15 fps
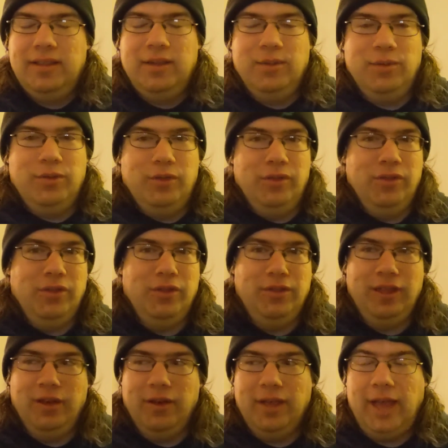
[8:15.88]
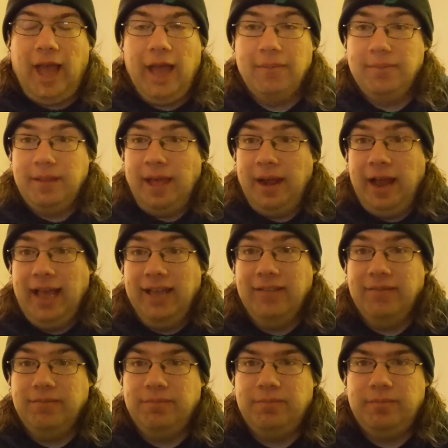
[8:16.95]
I
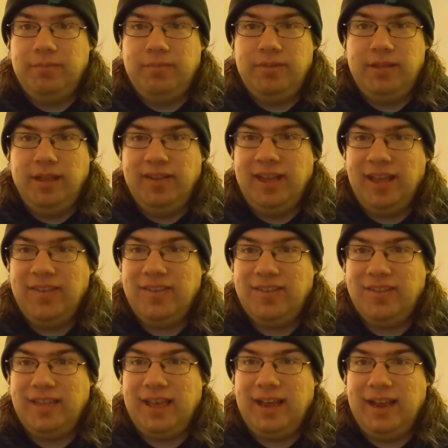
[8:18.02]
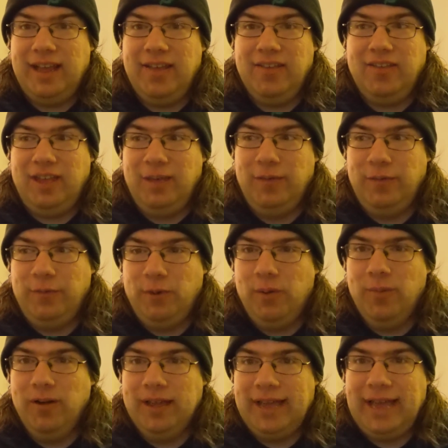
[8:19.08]
can attest to that as a
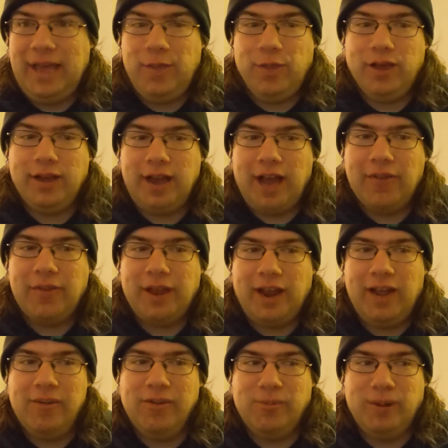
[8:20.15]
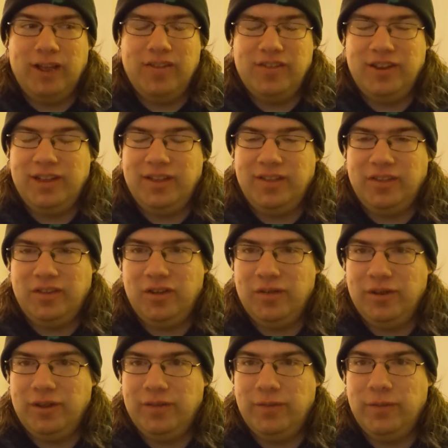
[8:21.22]
former Catholic. Not that I was raised in a
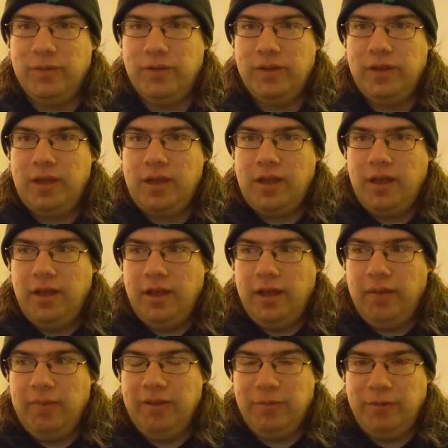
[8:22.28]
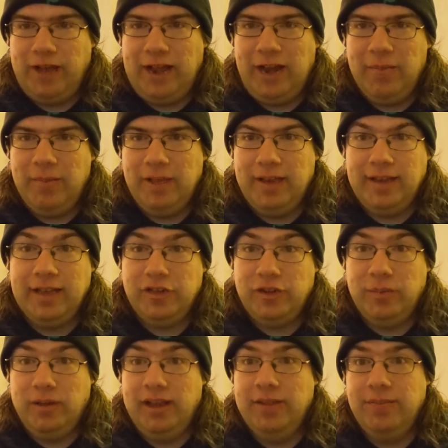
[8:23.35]
conservative environment.
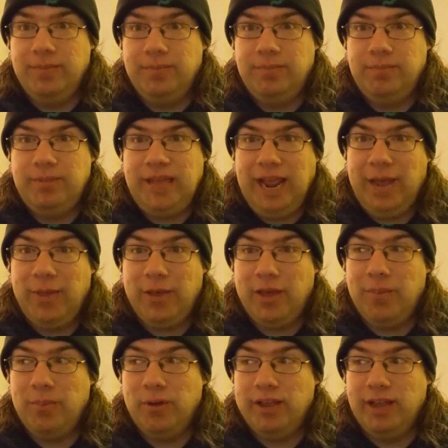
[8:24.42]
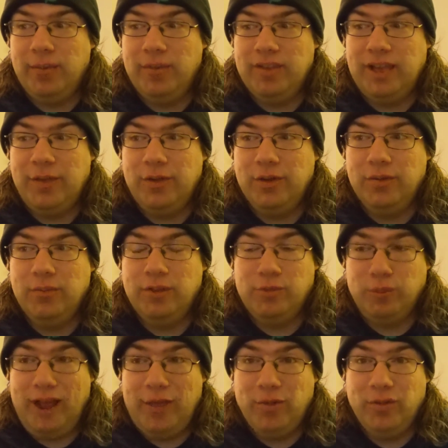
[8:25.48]
Actually, my Catholic upbringing was
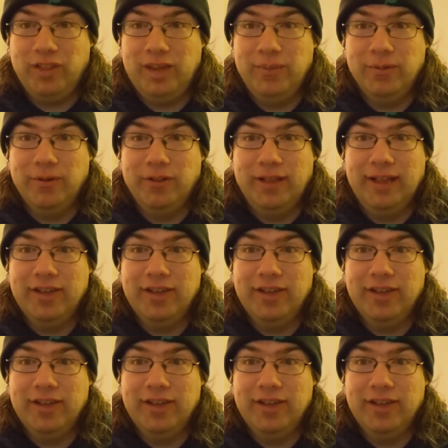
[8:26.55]
rather liberal.